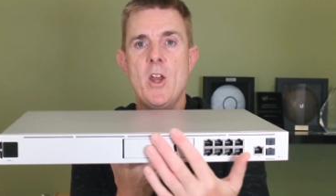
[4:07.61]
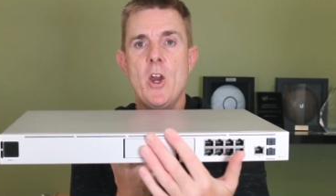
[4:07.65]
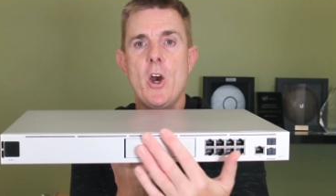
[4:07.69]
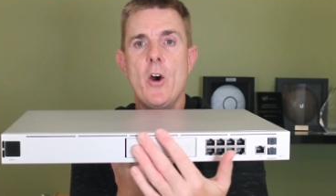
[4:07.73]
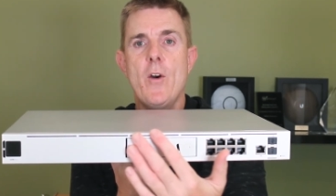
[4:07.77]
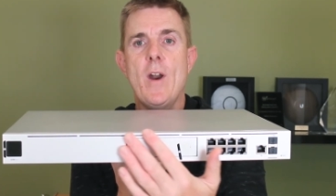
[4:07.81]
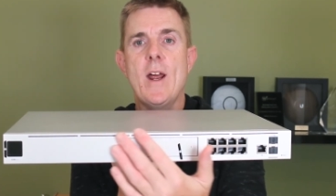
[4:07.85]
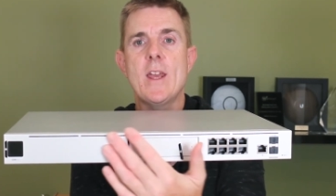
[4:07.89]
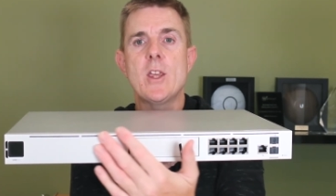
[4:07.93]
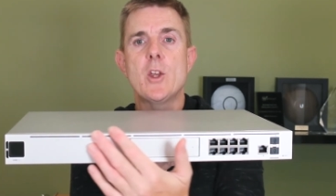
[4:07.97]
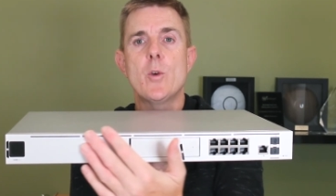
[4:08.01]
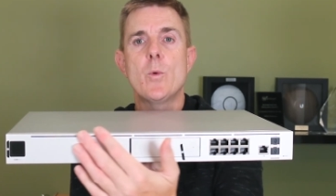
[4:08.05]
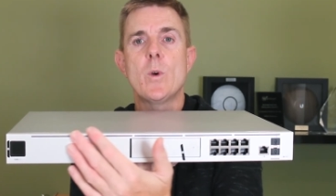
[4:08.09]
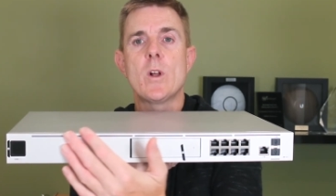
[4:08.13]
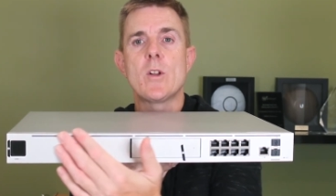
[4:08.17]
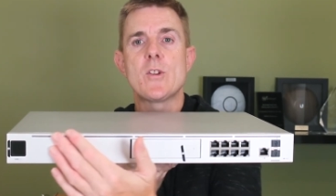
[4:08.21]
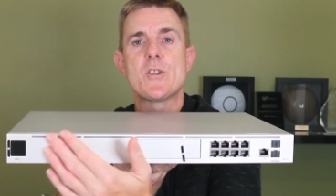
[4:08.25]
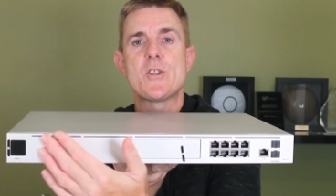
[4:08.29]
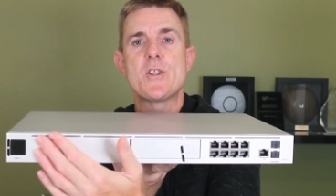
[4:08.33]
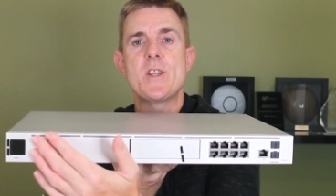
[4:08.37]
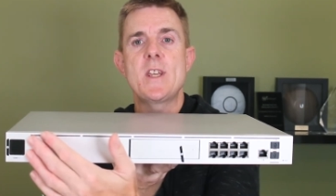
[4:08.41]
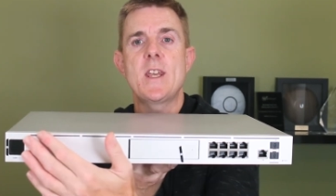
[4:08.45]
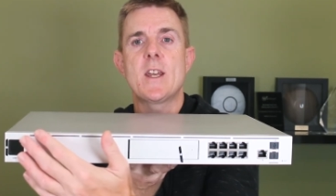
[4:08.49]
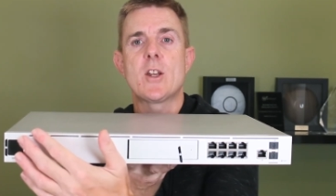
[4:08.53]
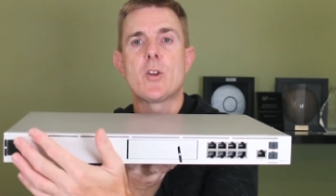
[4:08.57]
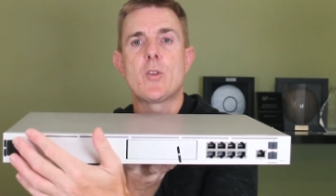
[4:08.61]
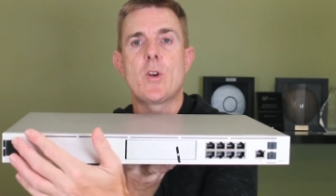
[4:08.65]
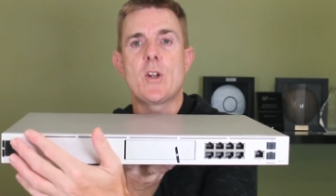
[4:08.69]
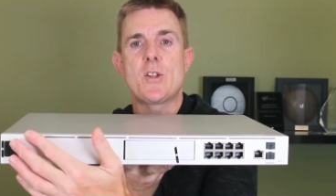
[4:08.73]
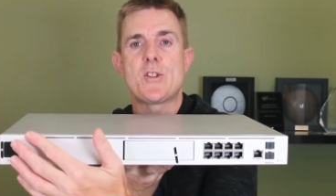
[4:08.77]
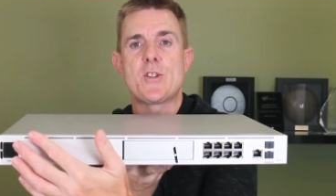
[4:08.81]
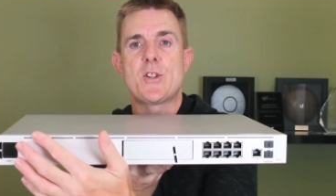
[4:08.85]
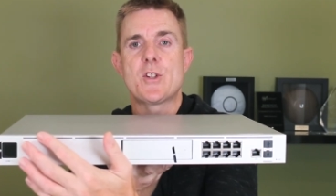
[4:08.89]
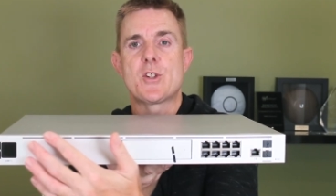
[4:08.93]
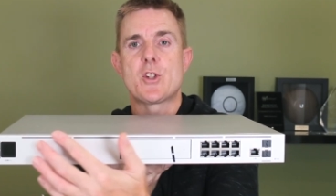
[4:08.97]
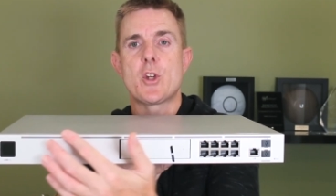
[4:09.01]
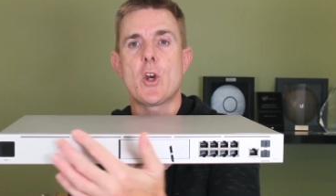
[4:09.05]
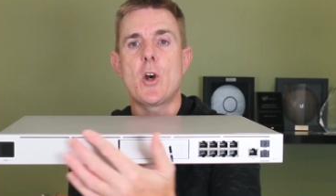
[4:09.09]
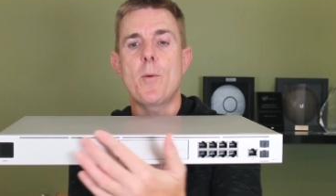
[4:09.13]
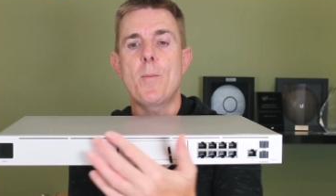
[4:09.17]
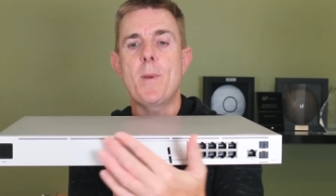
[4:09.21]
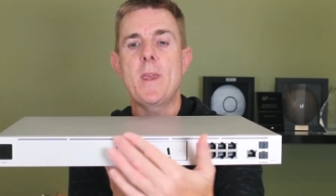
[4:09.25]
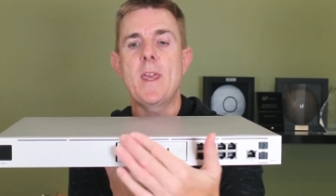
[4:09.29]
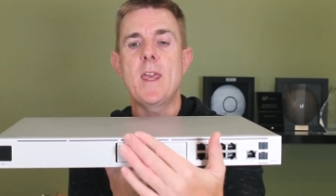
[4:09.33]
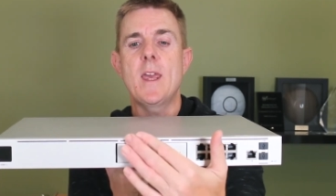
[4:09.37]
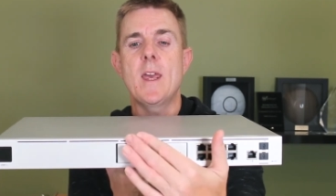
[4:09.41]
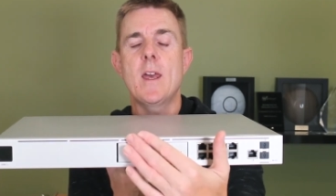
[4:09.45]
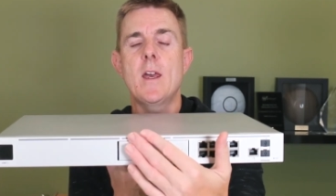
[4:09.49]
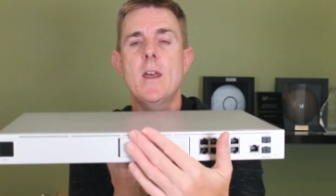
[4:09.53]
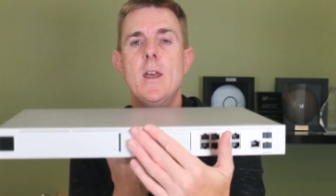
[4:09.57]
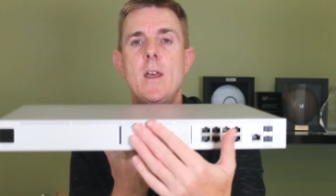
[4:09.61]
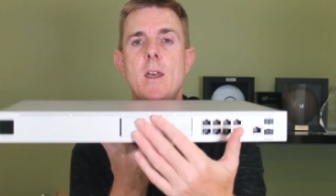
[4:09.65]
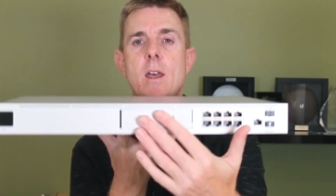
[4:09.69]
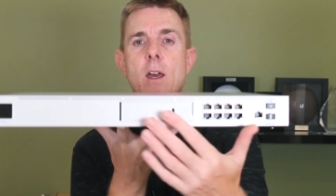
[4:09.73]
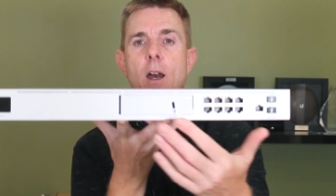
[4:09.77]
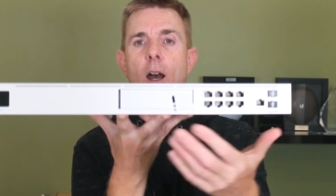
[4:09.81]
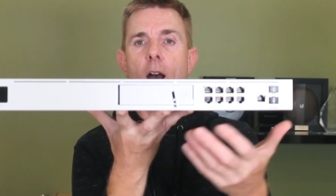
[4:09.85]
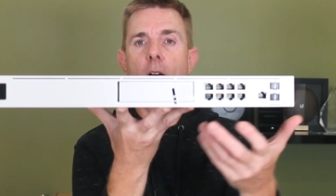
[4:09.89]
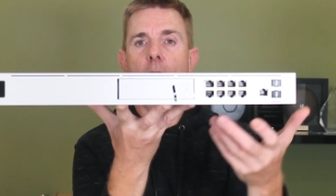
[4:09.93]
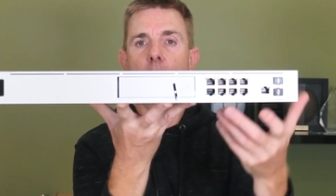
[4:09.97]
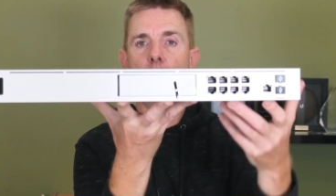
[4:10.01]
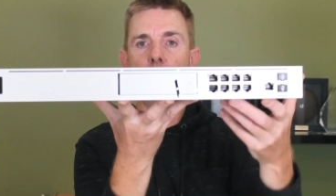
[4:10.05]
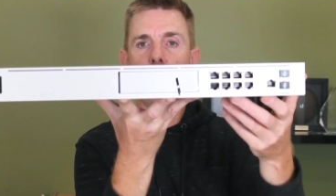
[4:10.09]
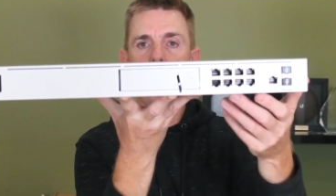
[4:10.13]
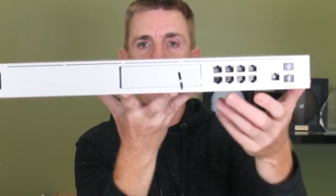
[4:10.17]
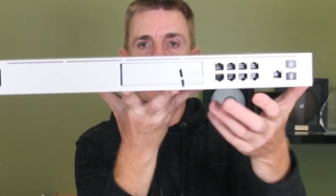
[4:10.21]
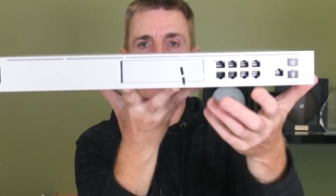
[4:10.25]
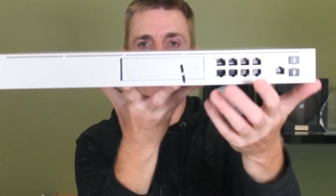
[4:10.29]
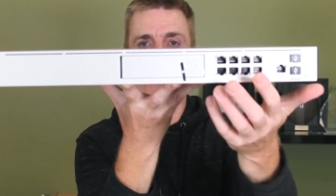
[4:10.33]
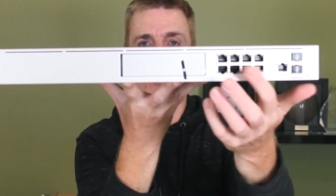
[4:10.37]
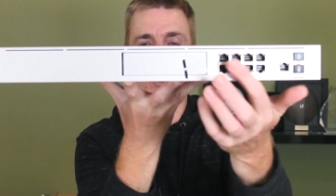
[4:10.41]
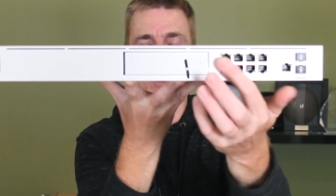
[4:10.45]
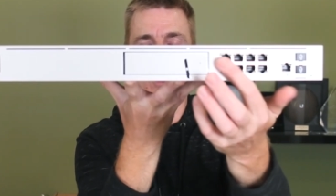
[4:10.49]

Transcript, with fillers: All right, you will see across the top here, we've